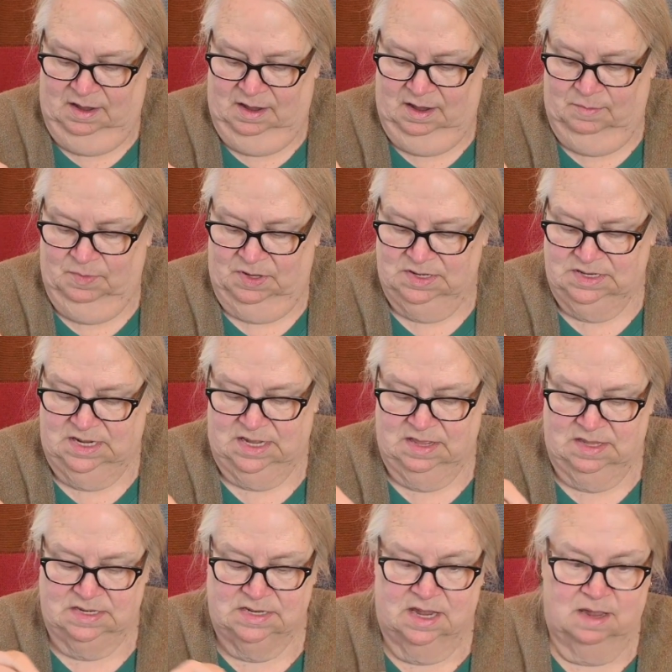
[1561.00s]
I'm not taking
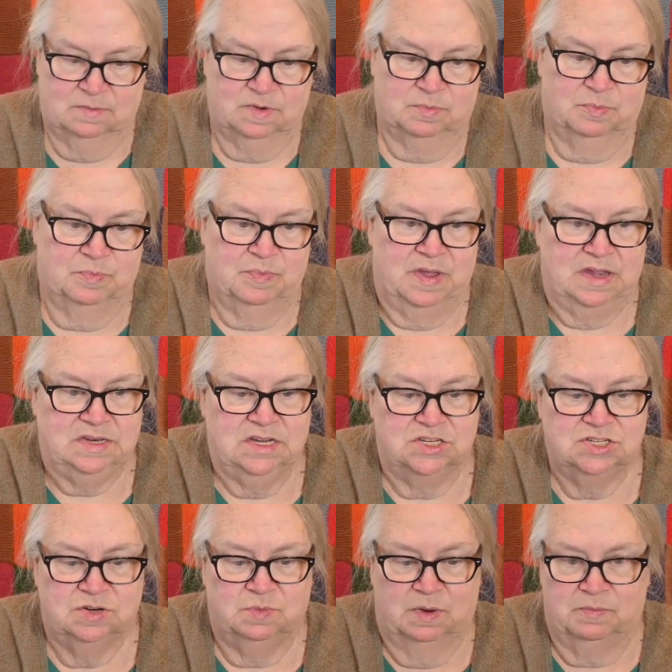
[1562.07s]
the time to pay
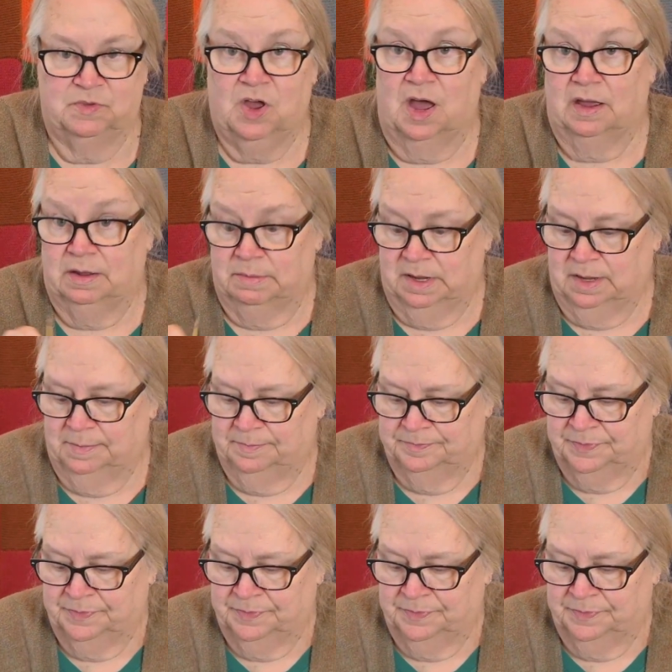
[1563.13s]
attention to what I'm talking about.